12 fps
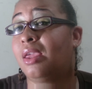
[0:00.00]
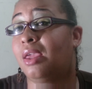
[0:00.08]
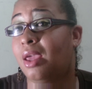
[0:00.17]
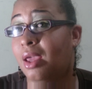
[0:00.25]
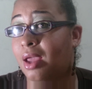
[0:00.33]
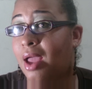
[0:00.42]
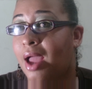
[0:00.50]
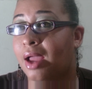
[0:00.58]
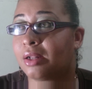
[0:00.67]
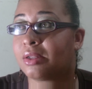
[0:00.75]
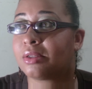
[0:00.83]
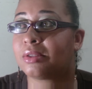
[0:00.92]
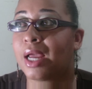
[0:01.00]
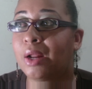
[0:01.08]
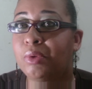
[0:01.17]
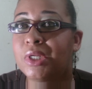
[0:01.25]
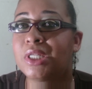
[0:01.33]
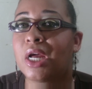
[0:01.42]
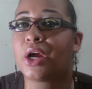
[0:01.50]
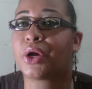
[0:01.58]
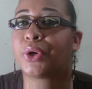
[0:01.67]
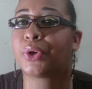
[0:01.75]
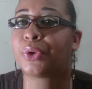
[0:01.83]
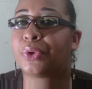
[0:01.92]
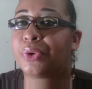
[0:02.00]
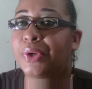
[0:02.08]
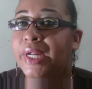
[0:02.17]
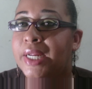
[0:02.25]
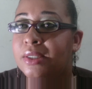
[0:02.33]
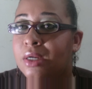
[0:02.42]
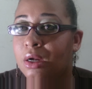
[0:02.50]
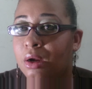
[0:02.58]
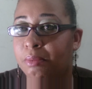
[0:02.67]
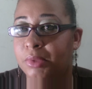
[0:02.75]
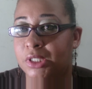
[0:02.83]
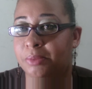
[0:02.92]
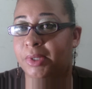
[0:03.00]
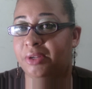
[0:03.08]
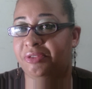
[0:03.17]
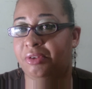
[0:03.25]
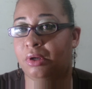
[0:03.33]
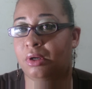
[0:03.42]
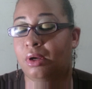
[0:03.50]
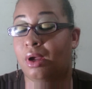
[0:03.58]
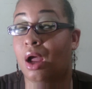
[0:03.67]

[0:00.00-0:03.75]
Yeah, and that was a great accomplishment for her.